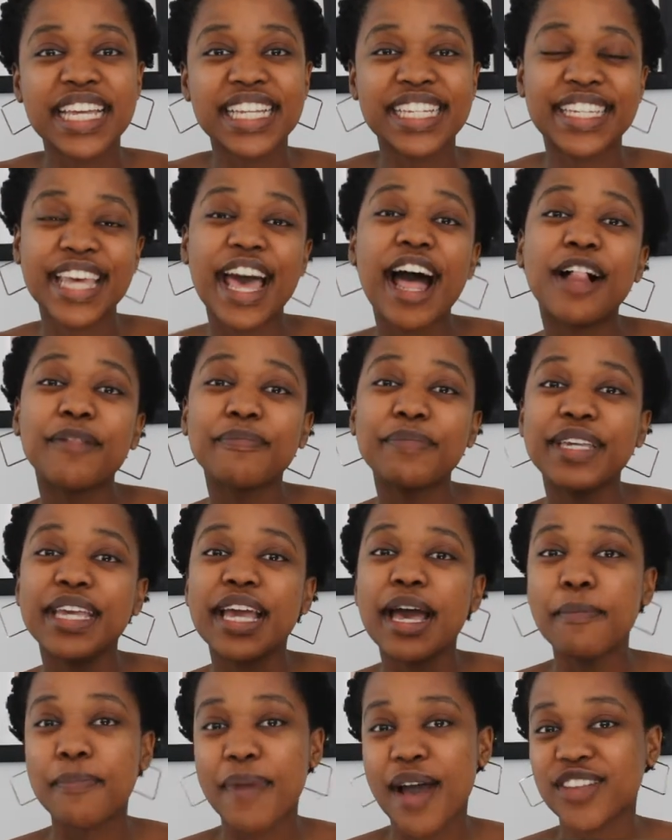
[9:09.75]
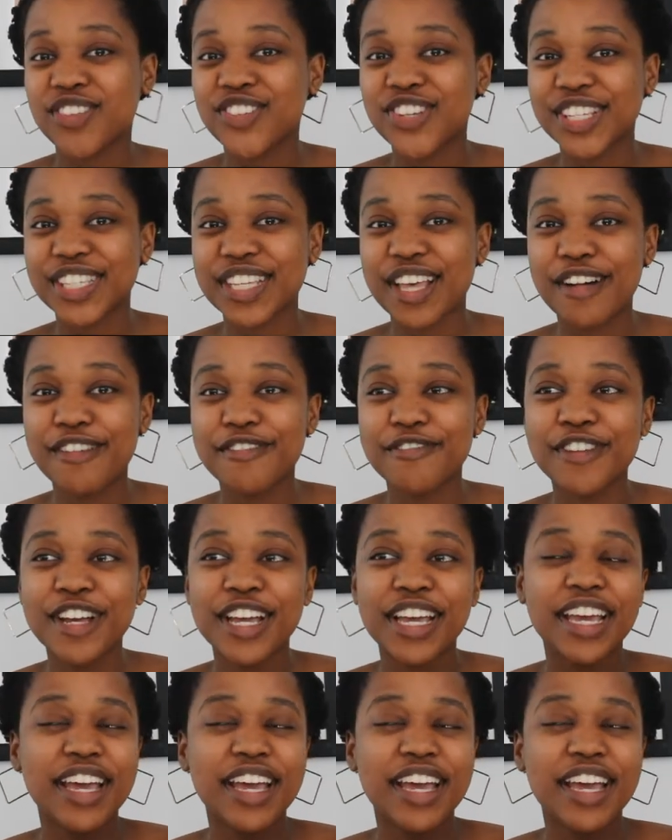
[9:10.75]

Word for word: tell me about yourself.